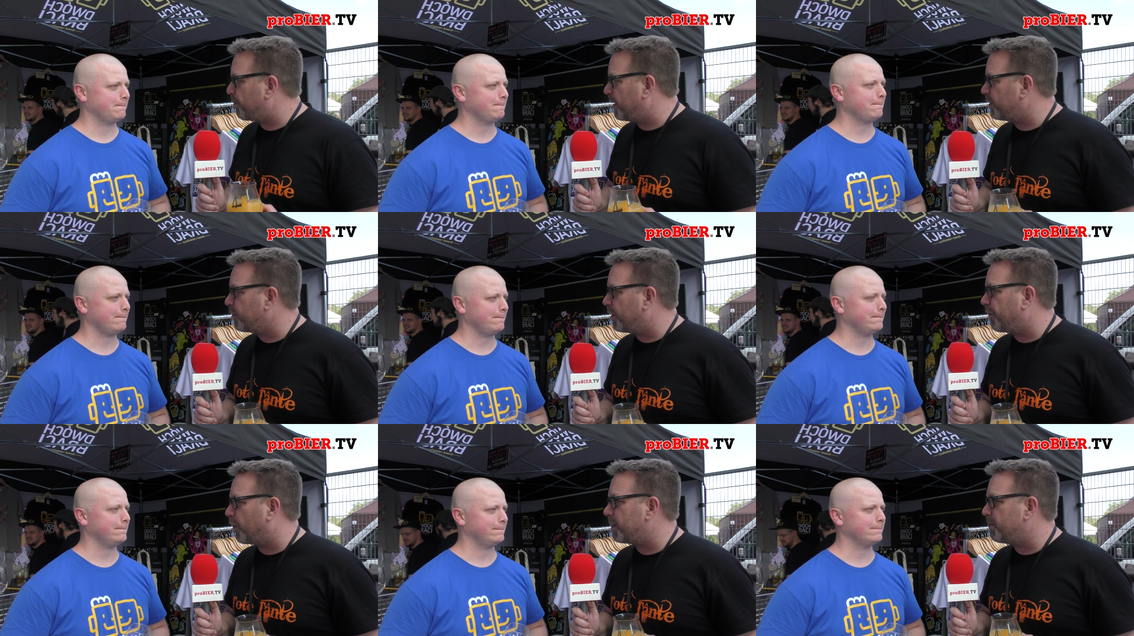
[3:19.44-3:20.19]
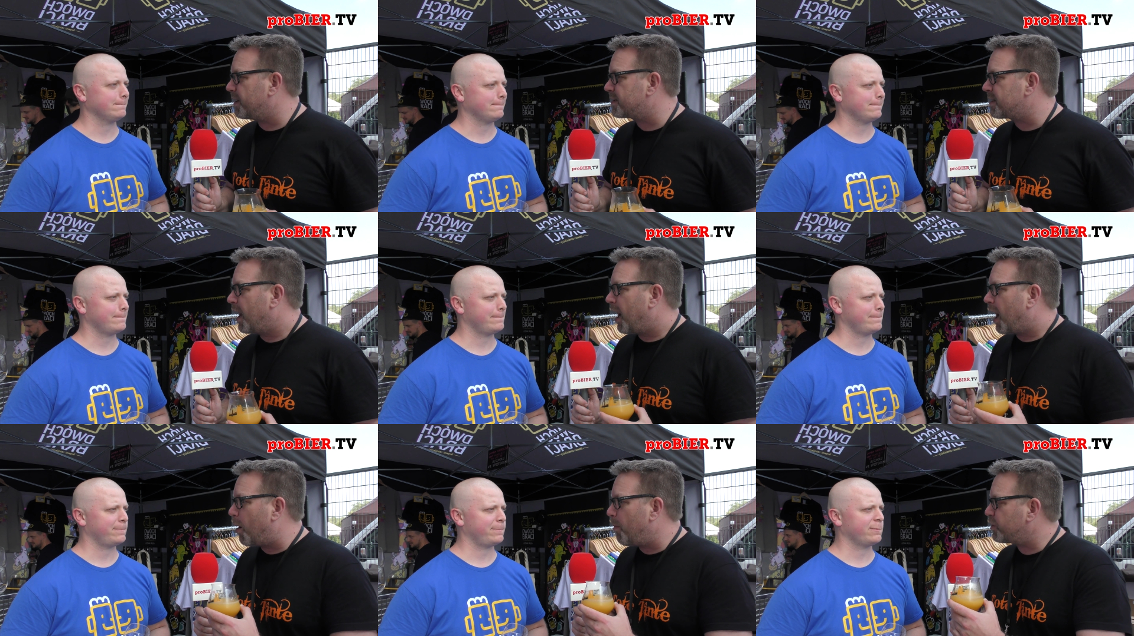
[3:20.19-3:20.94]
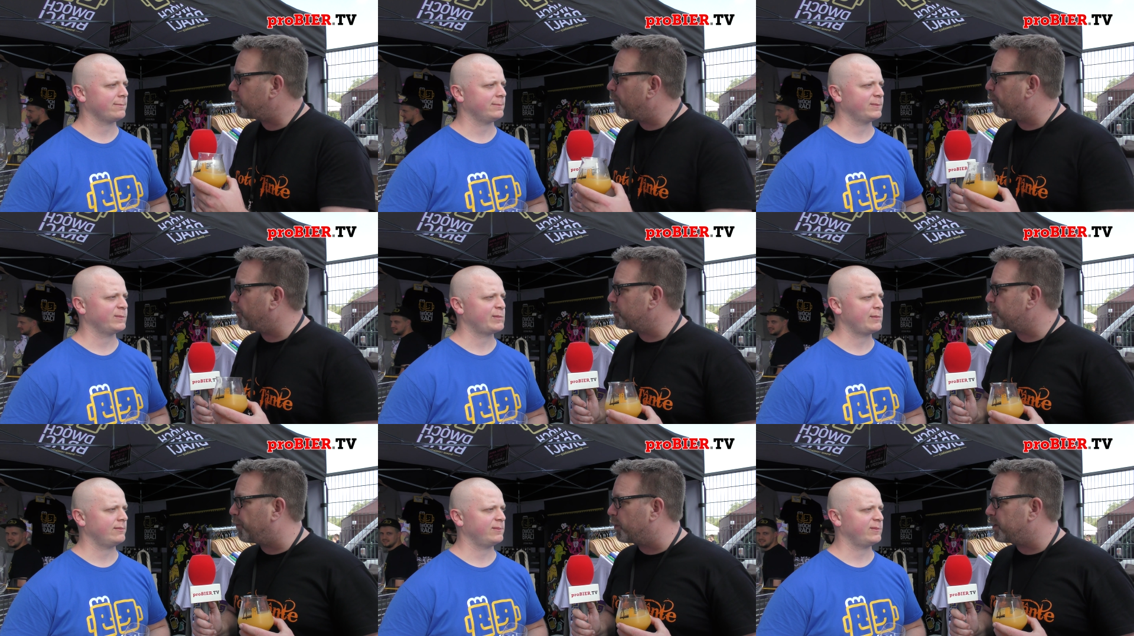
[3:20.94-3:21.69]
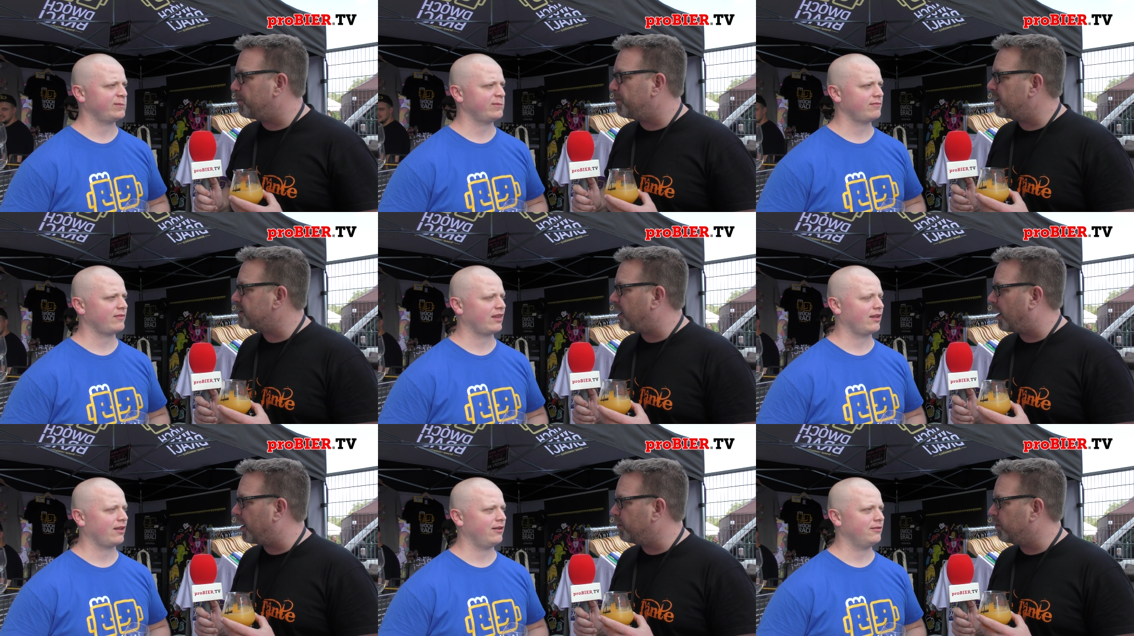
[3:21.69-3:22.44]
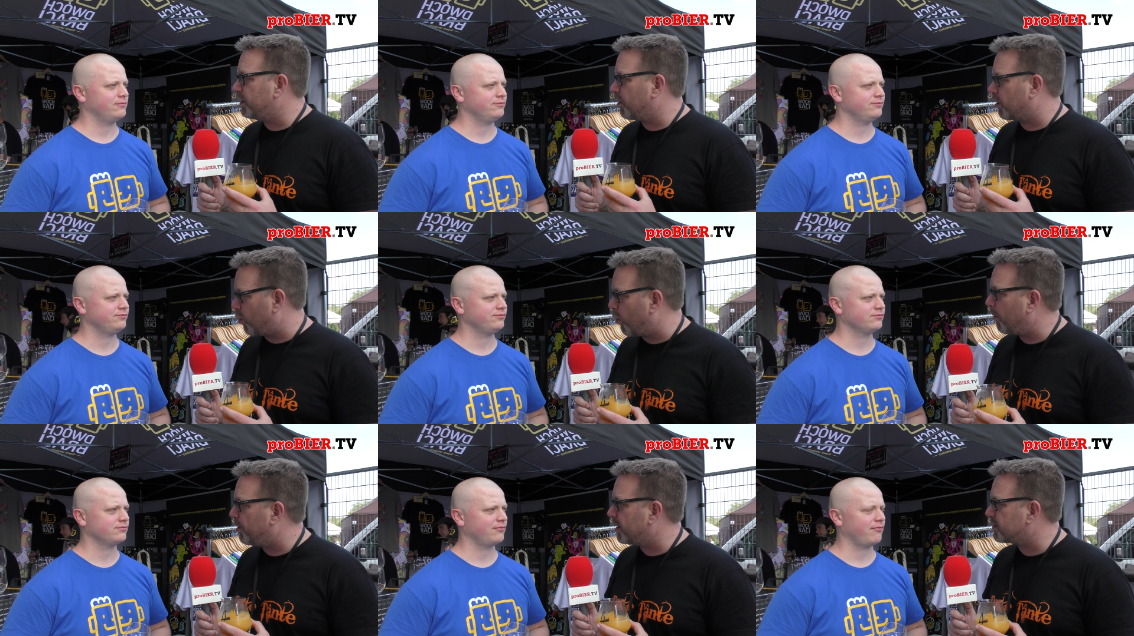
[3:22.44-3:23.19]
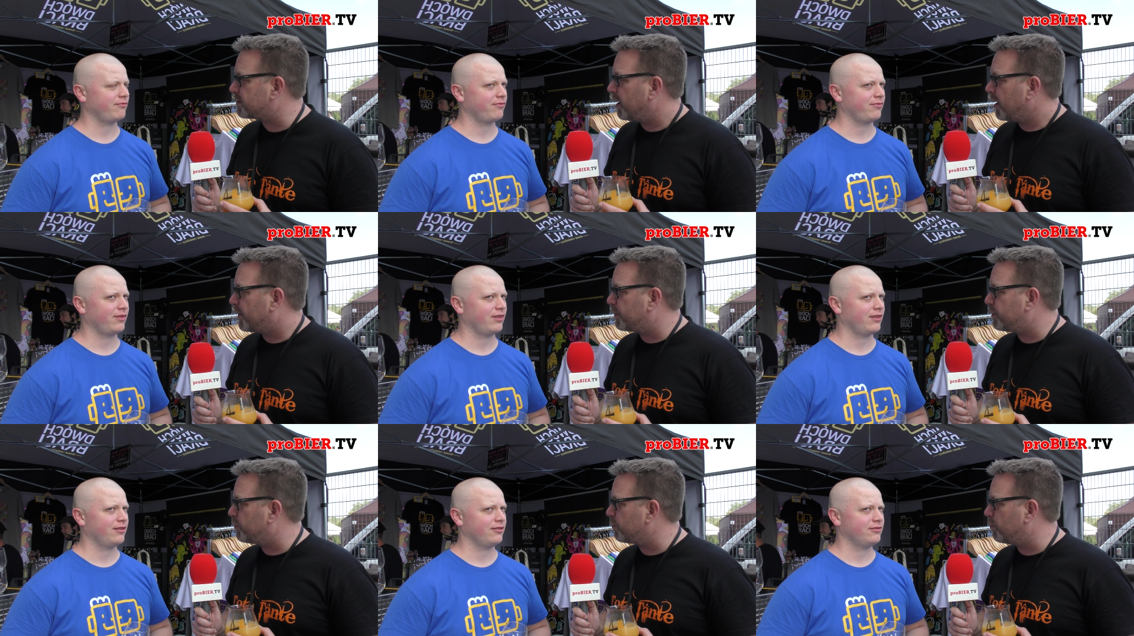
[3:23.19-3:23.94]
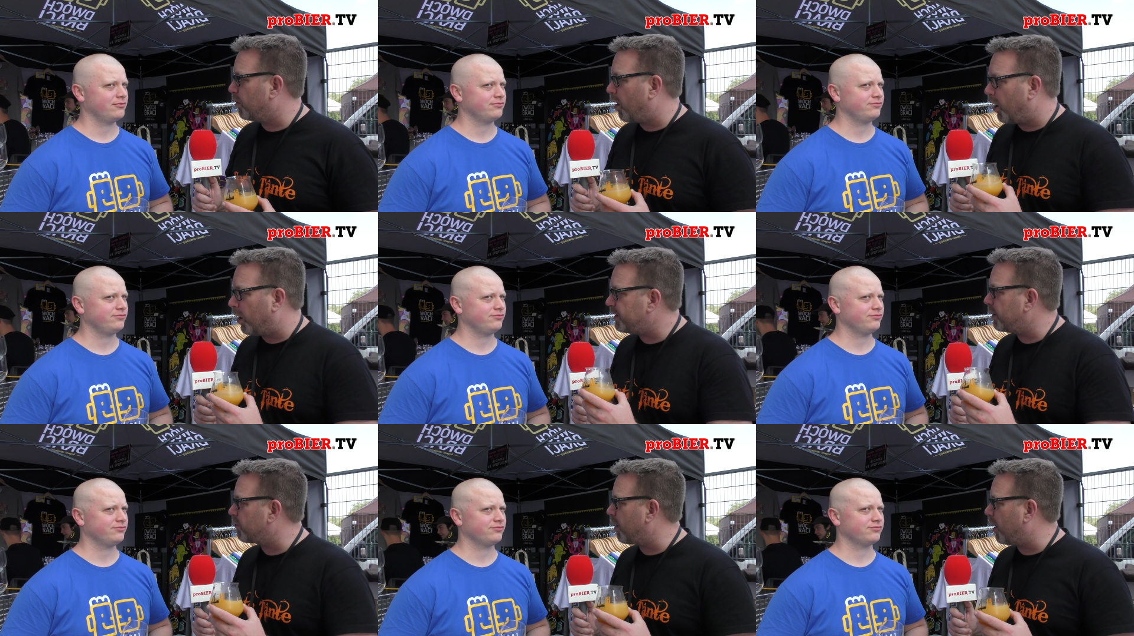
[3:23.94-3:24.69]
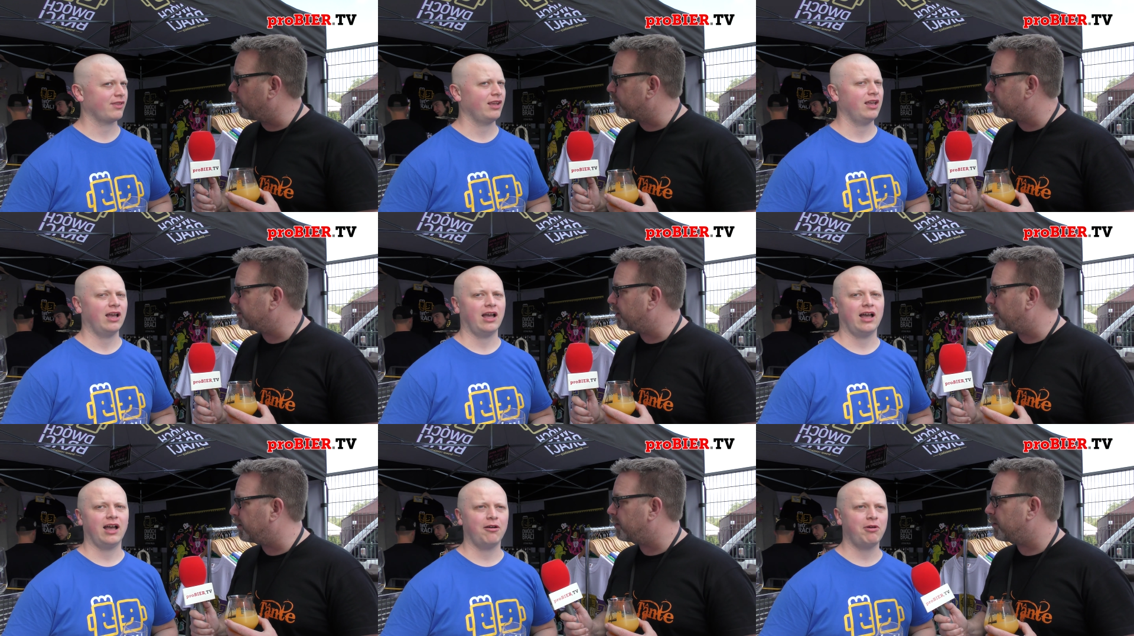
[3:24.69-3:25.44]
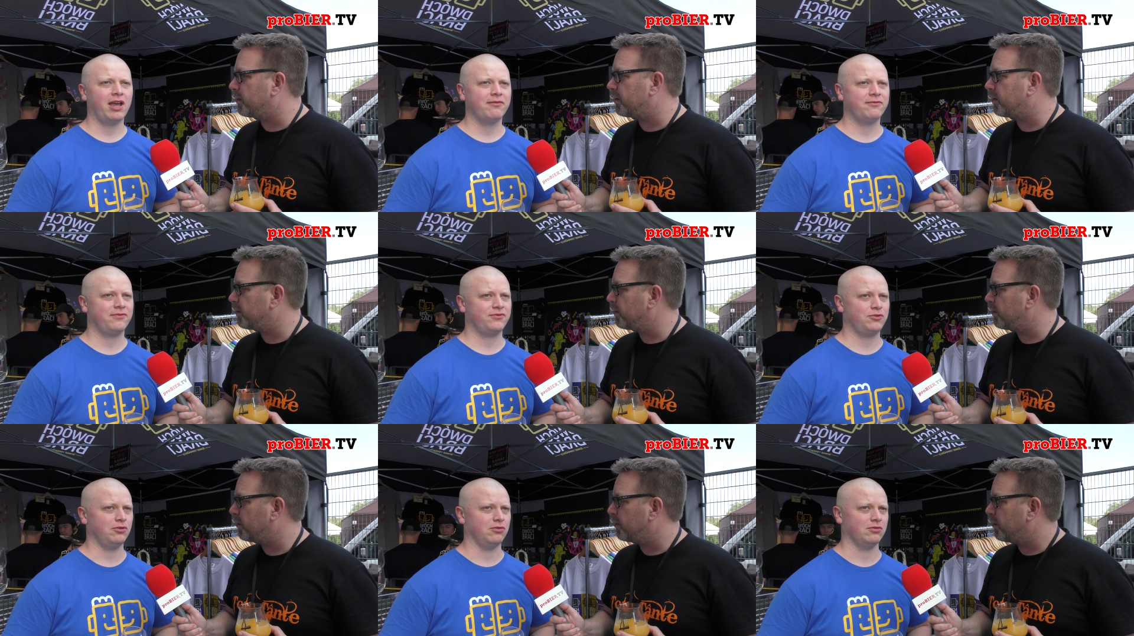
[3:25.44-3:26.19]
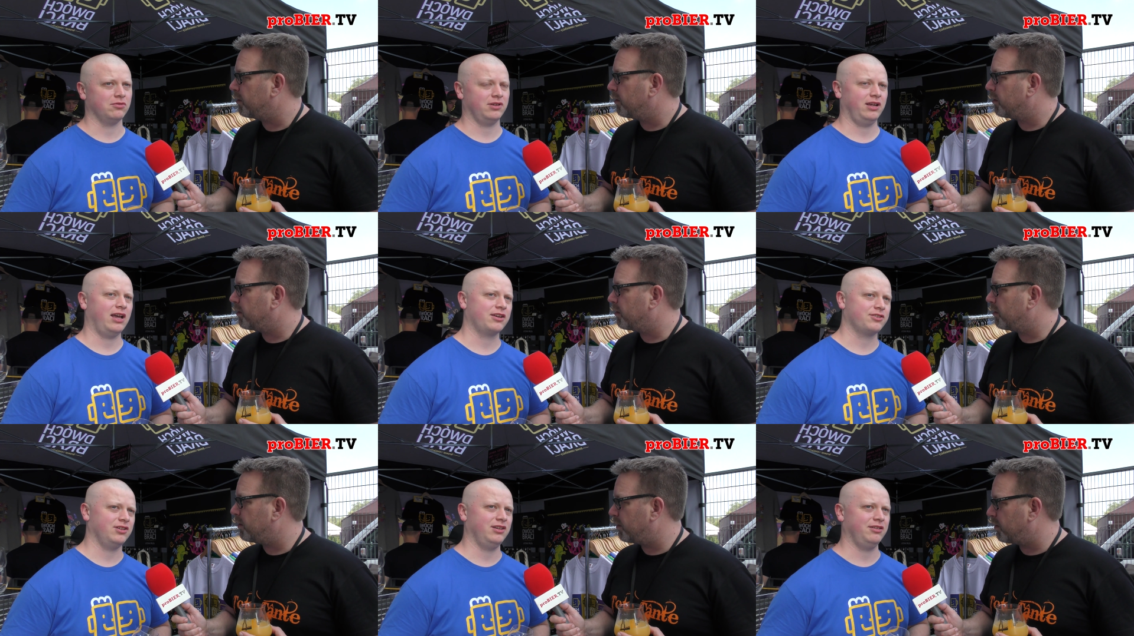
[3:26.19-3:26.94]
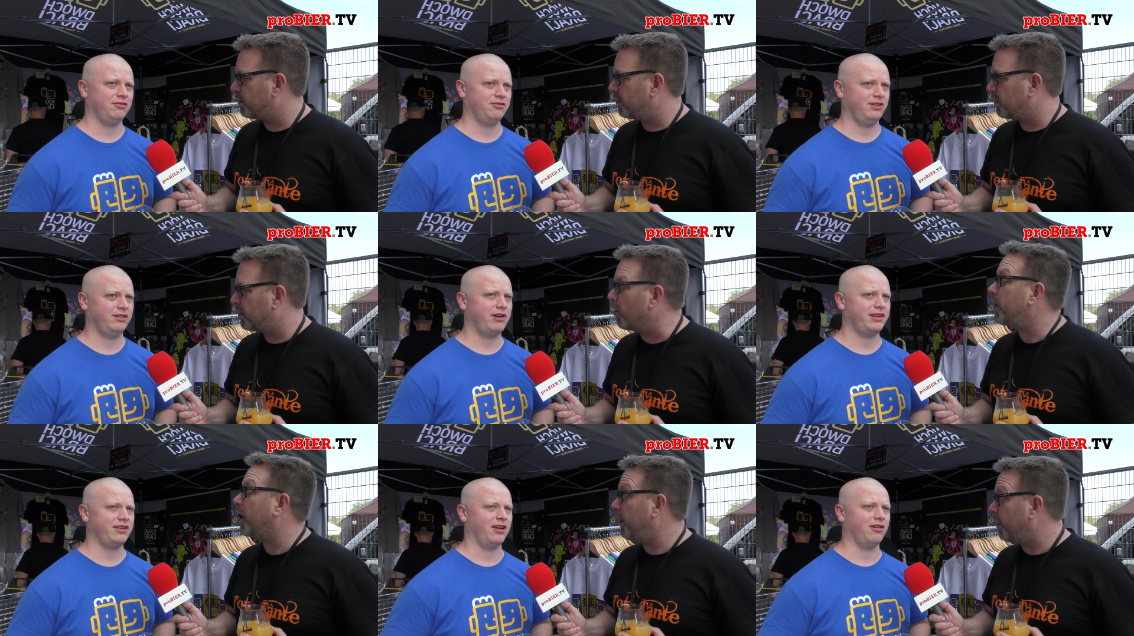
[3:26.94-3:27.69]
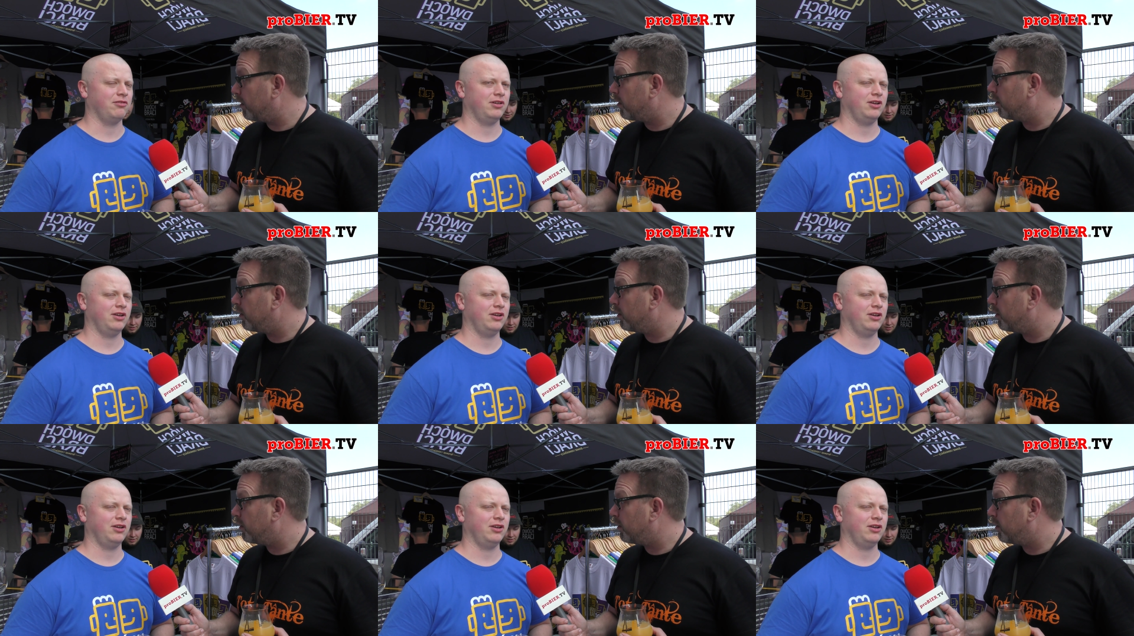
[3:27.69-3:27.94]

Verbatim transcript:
Speaker 1: been doing 14 beers. How much of those 14 beers are your core beers that you do all year round?
Speaker 2: We have two actually right
Speaker 1: now